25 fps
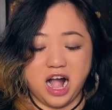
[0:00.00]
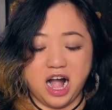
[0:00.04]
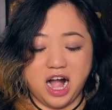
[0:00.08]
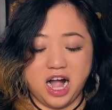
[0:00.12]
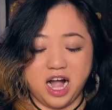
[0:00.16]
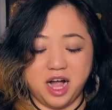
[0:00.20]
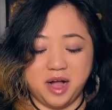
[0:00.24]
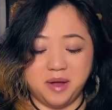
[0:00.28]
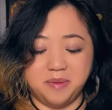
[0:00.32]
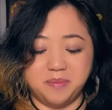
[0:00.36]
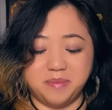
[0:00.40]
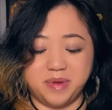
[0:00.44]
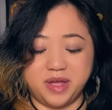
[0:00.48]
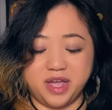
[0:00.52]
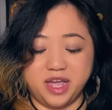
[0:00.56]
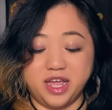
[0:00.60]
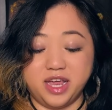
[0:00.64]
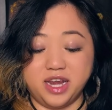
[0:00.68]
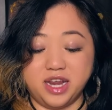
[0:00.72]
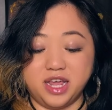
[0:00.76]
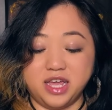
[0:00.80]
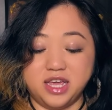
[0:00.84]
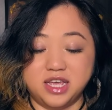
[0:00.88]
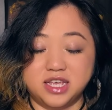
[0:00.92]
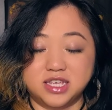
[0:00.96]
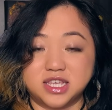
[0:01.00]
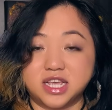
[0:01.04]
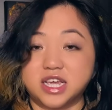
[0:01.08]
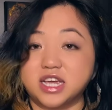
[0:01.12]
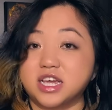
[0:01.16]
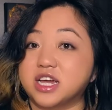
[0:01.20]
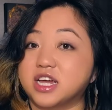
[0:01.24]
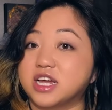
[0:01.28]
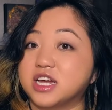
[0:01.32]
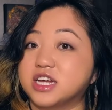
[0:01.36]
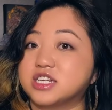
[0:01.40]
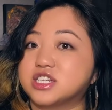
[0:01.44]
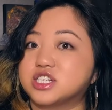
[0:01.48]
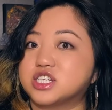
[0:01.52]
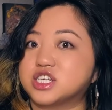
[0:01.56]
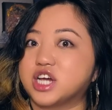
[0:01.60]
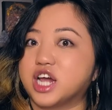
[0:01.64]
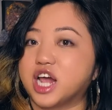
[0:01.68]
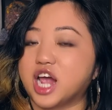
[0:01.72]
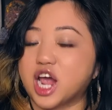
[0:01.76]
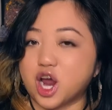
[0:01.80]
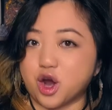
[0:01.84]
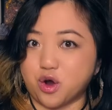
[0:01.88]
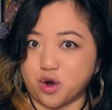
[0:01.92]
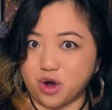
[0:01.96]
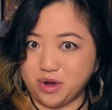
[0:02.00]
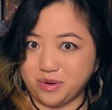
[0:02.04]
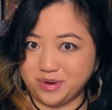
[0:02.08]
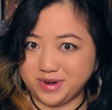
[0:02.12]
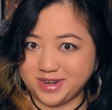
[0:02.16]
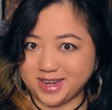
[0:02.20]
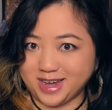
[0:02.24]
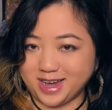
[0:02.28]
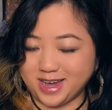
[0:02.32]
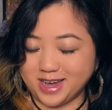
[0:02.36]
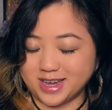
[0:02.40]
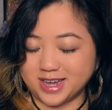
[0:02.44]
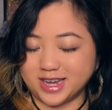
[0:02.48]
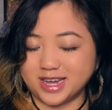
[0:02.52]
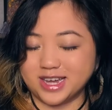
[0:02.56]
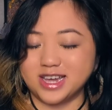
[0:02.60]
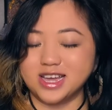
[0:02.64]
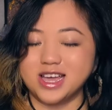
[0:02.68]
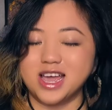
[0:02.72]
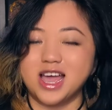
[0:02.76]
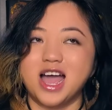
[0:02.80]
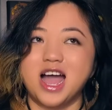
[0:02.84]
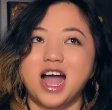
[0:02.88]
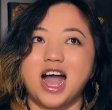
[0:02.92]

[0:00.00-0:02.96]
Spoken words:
but it is a tarot deck.